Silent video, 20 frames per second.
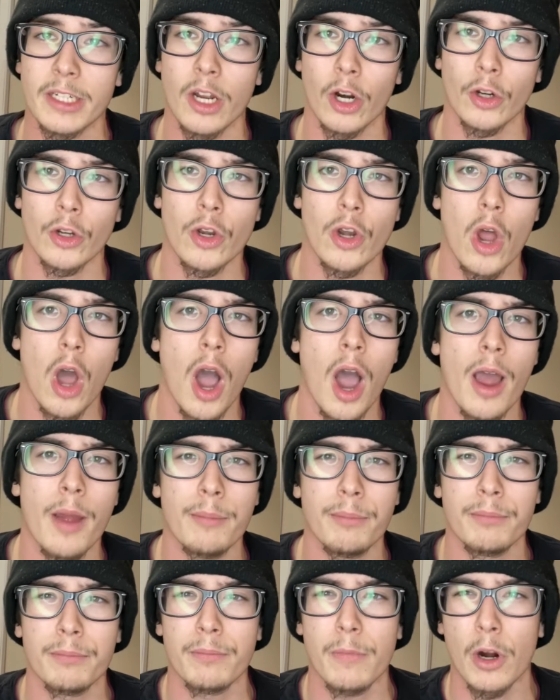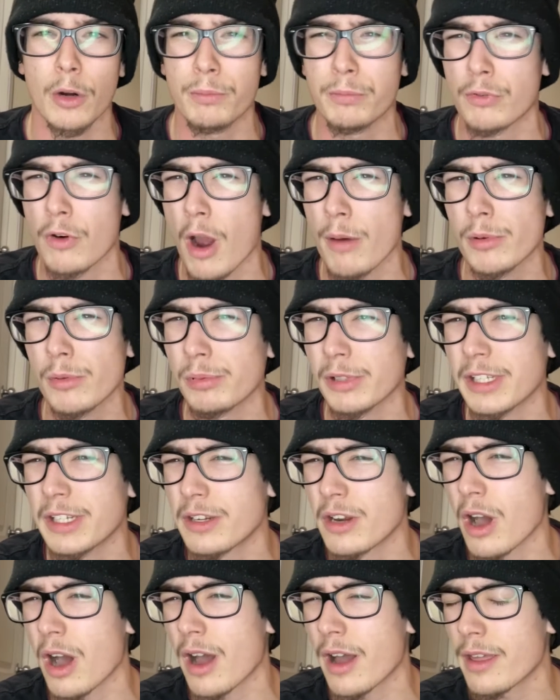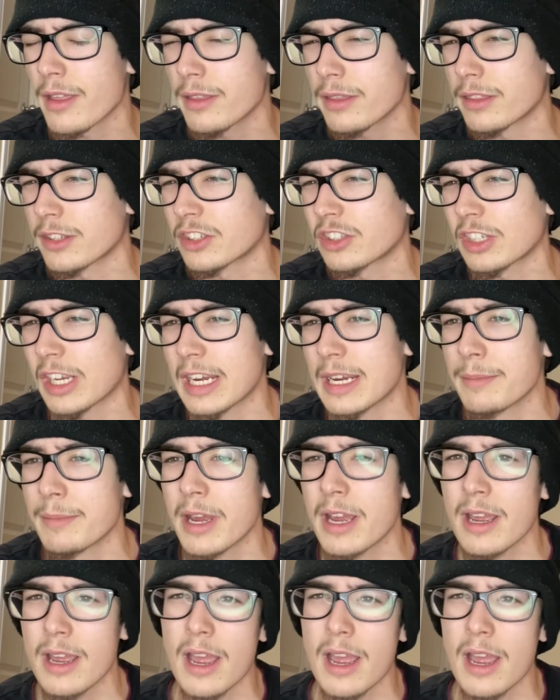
are probably not the same